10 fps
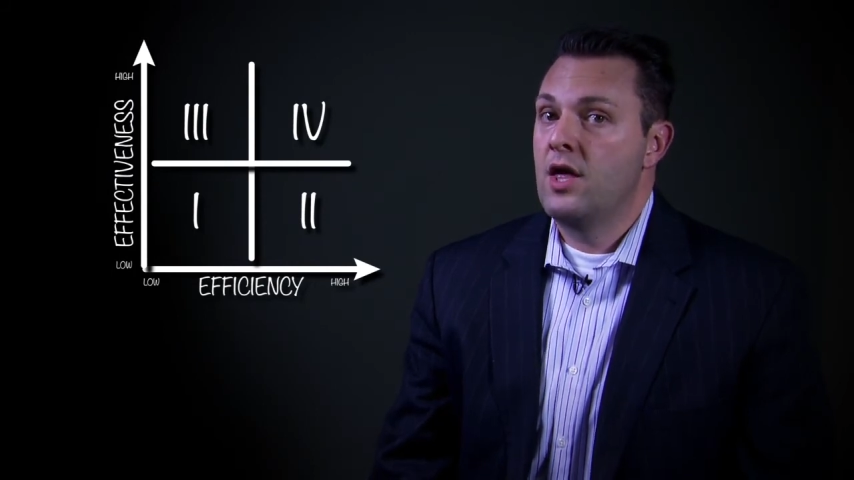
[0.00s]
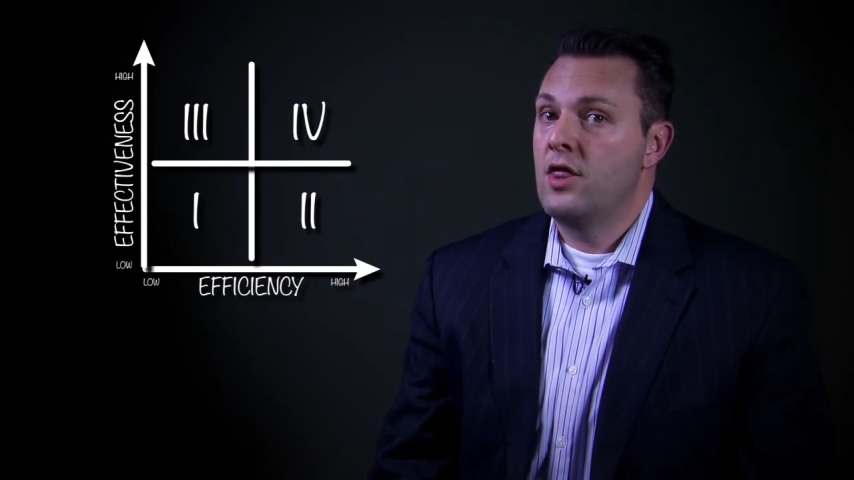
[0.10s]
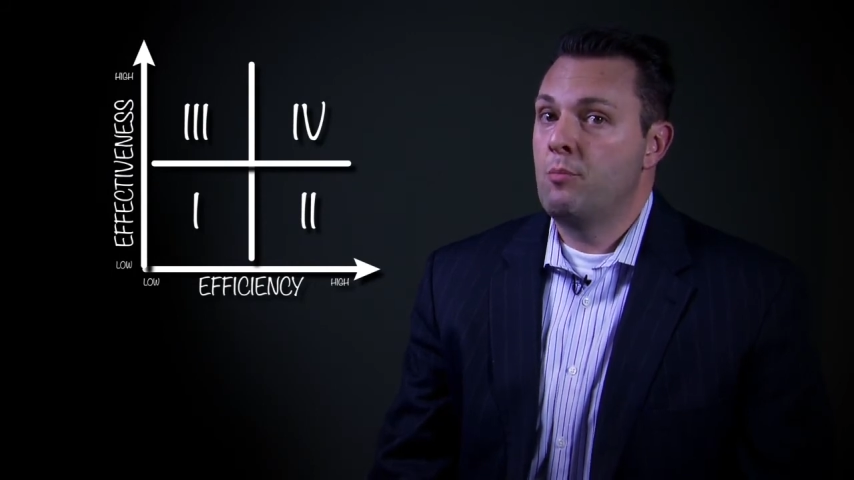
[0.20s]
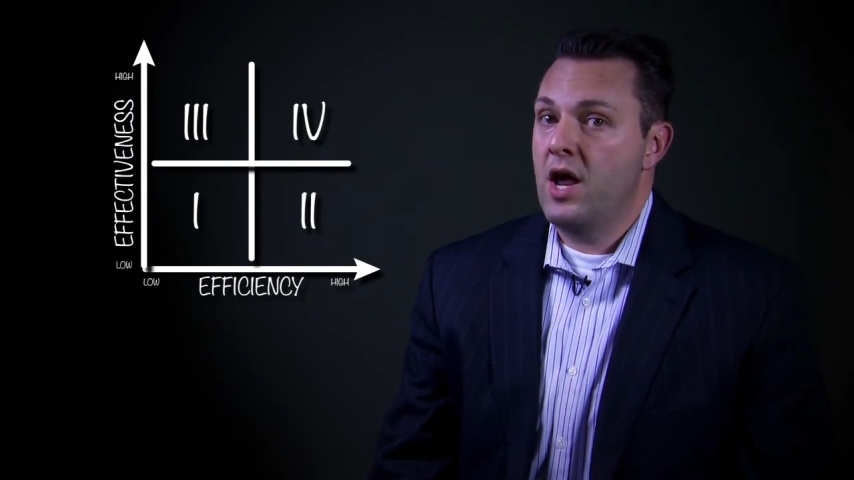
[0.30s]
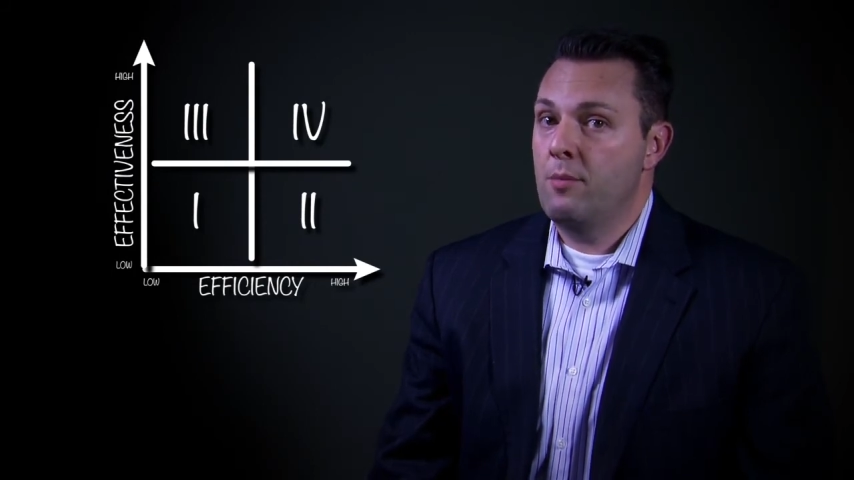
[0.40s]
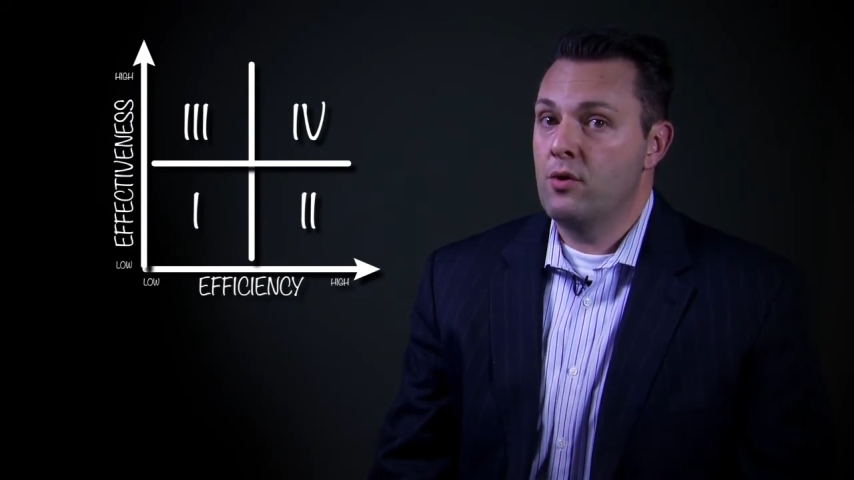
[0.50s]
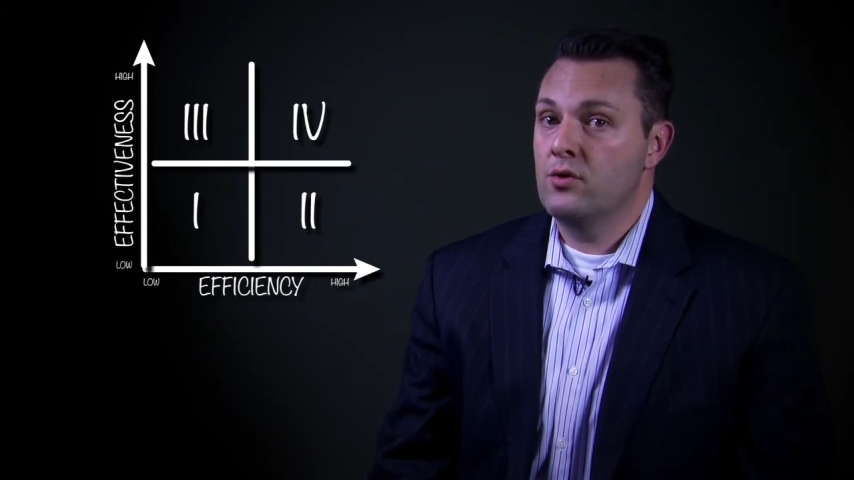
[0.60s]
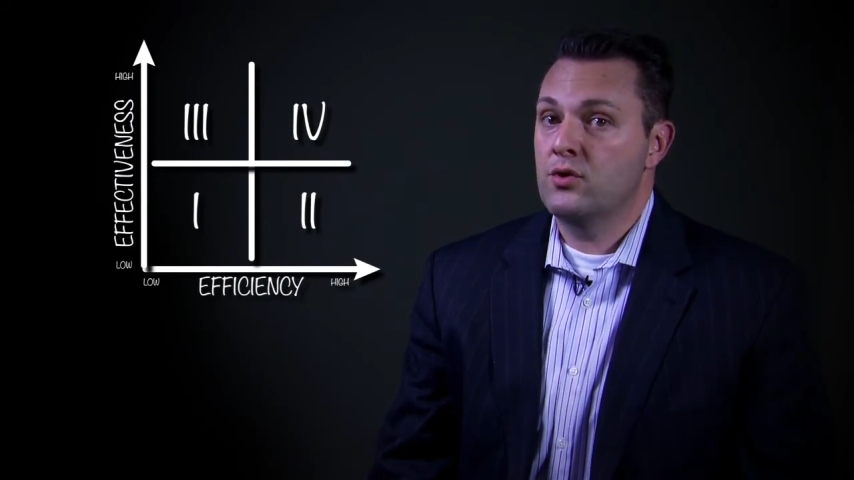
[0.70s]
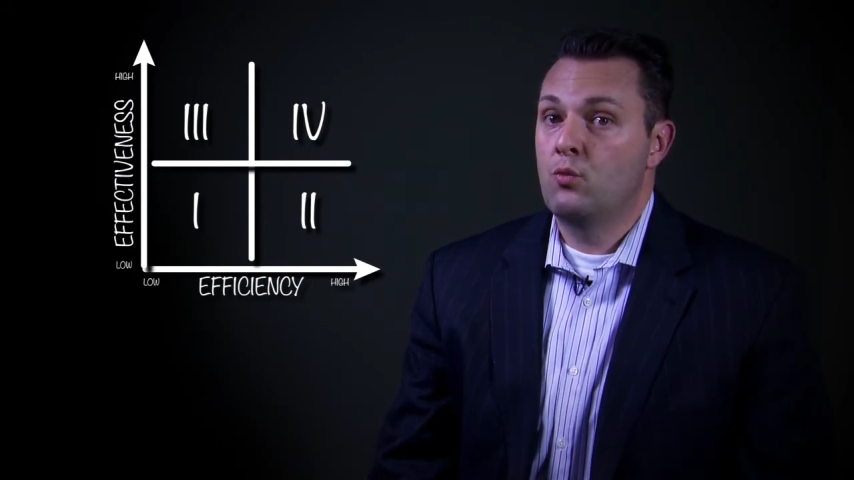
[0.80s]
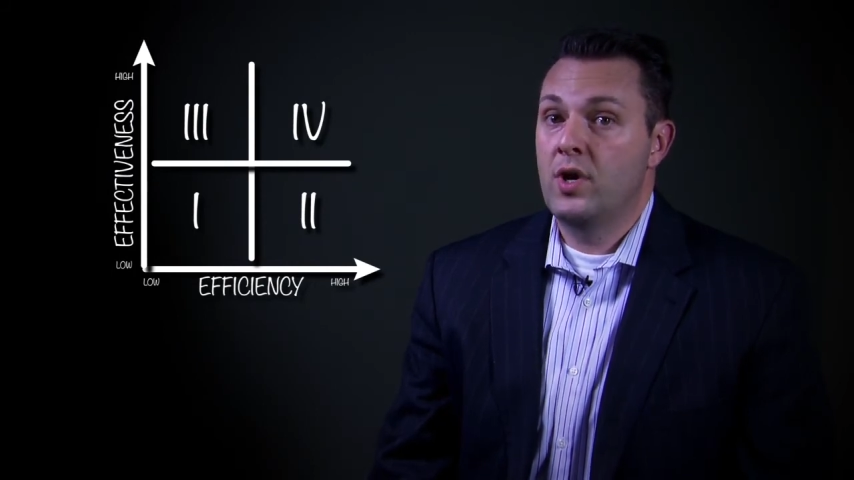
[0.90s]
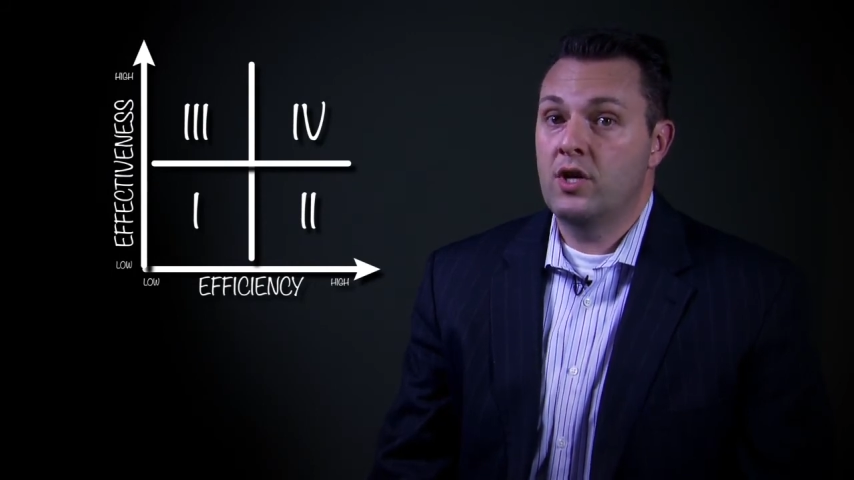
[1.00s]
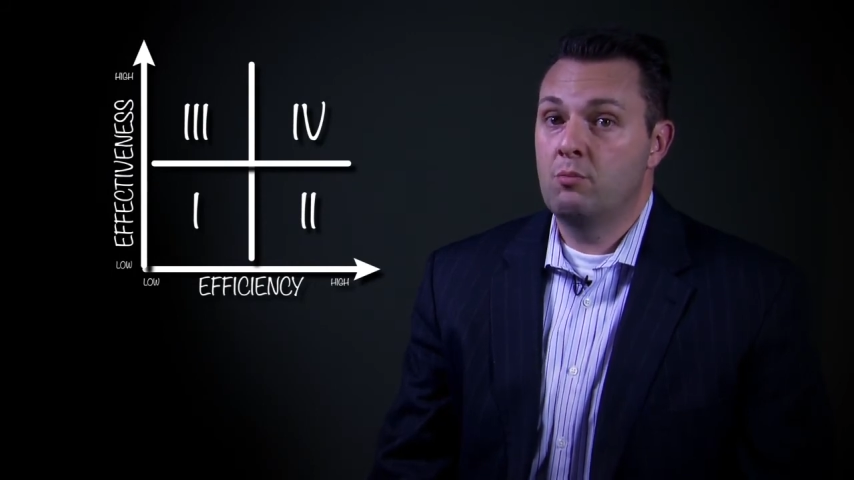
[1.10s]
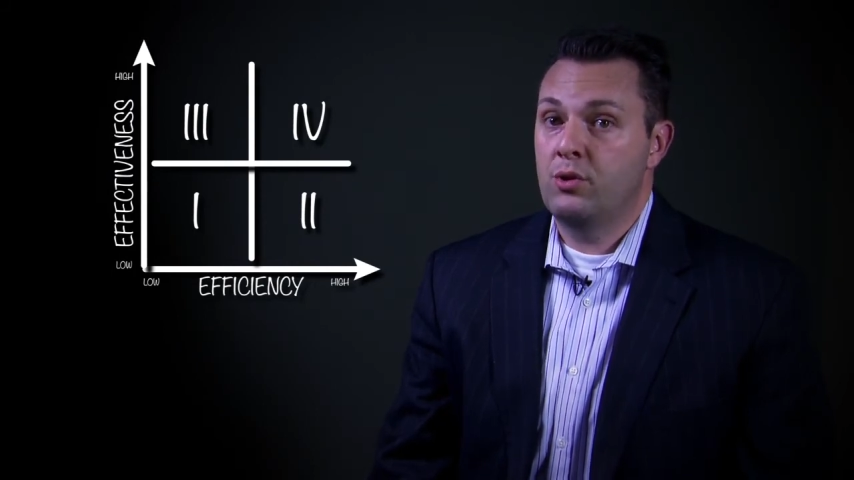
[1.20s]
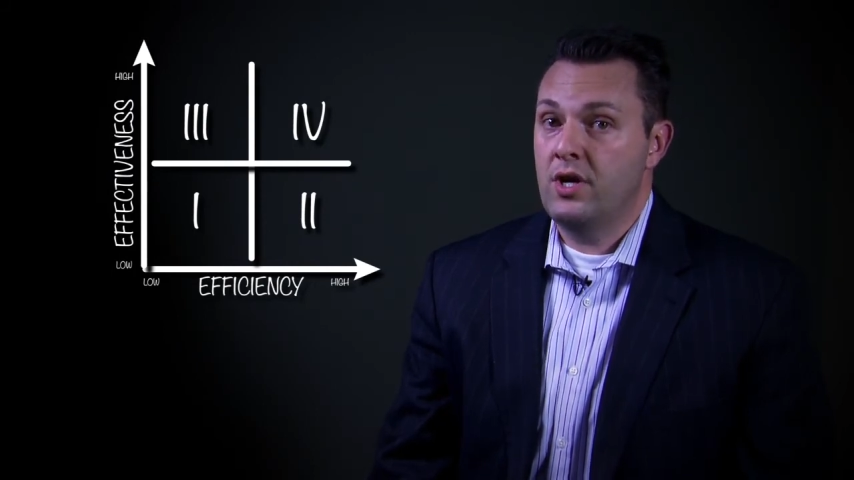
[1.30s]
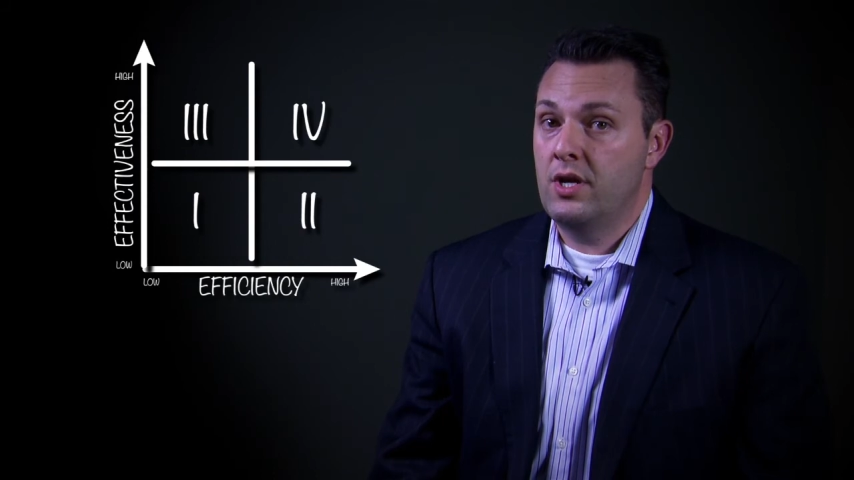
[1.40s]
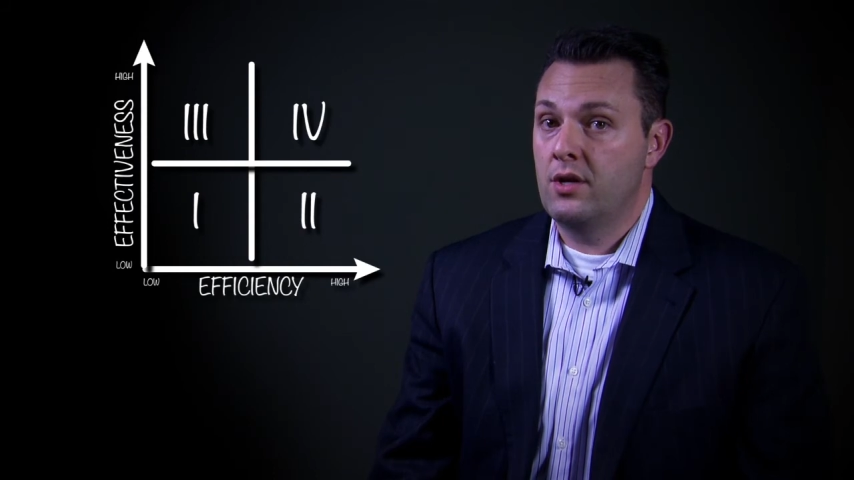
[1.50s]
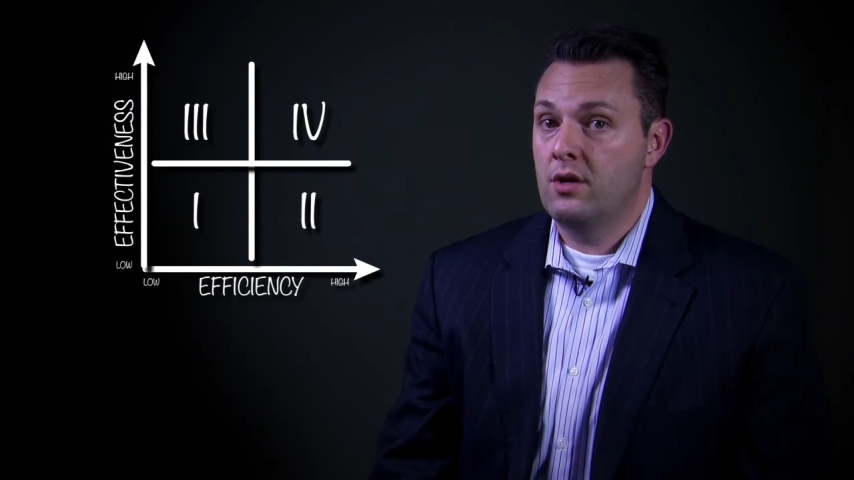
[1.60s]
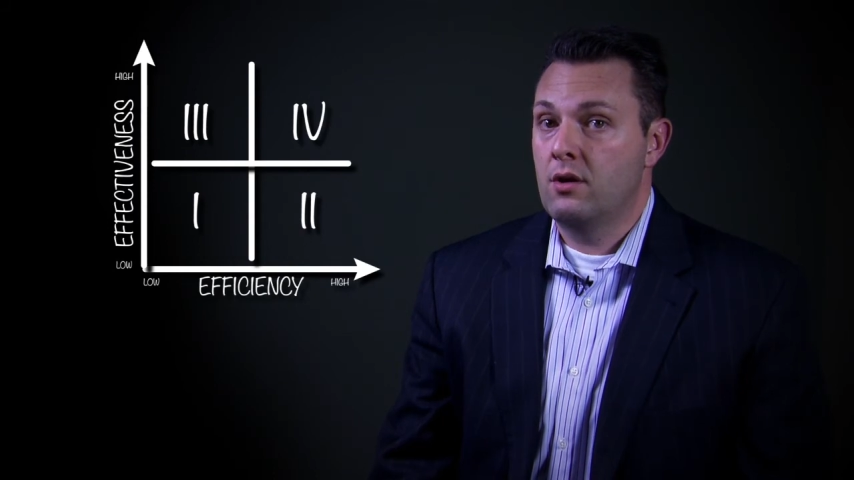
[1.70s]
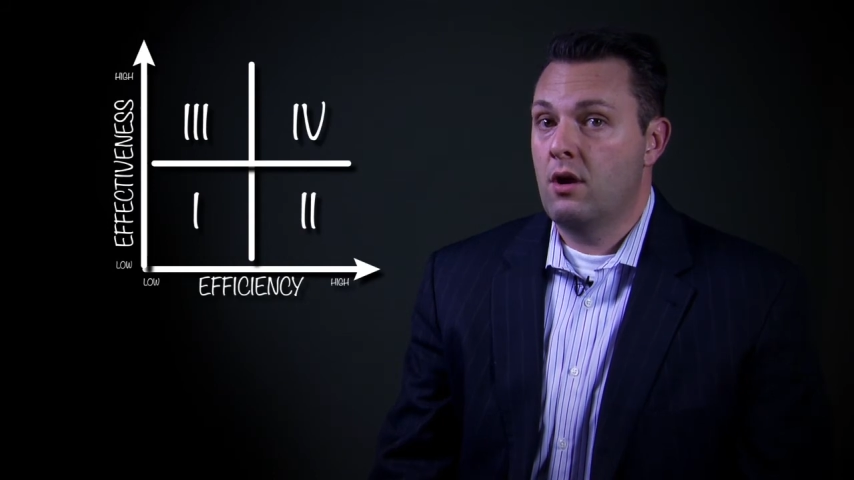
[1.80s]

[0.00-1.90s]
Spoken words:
The papers, when completed,